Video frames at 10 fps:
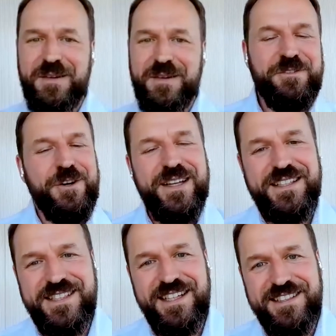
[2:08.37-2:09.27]
before we get
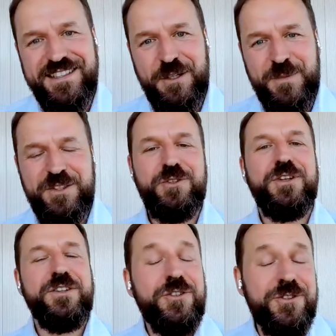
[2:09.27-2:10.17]
started, allow me to
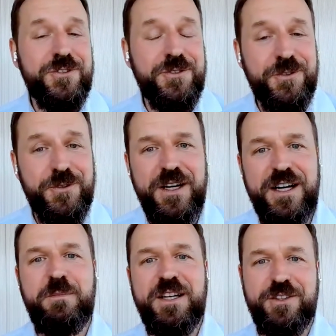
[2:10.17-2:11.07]
introduce you to
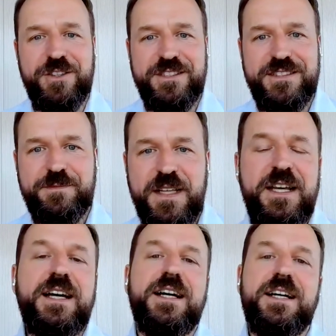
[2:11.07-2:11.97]
my audience.
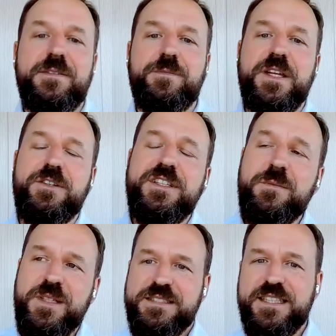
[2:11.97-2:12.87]
Arindam
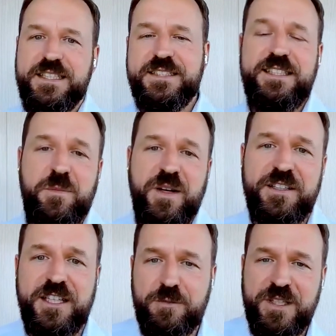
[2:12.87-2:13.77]
is a senior
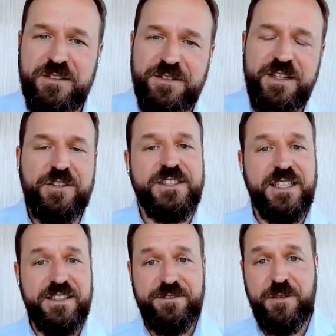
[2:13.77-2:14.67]
partner with
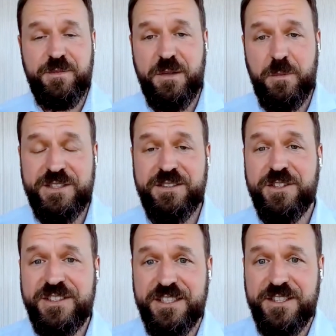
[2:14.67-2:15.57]
consulting firm, the Boston
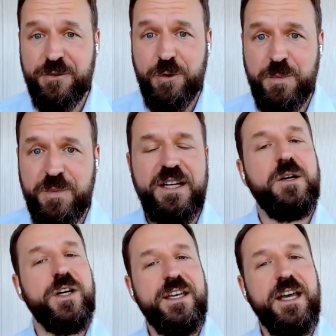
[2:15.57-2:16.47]
Consulting Group,
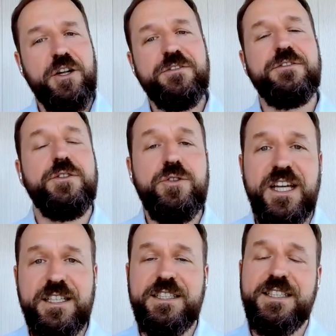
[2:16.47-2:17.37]
working out of New
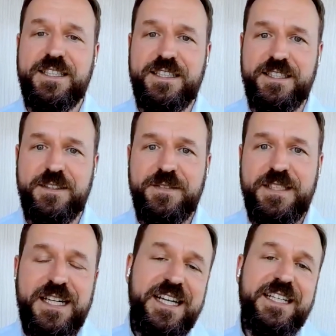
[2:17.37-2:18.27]
Delhi, India.
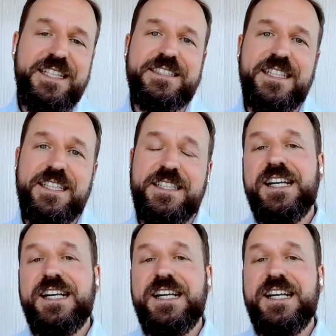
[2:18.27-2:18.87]
He's a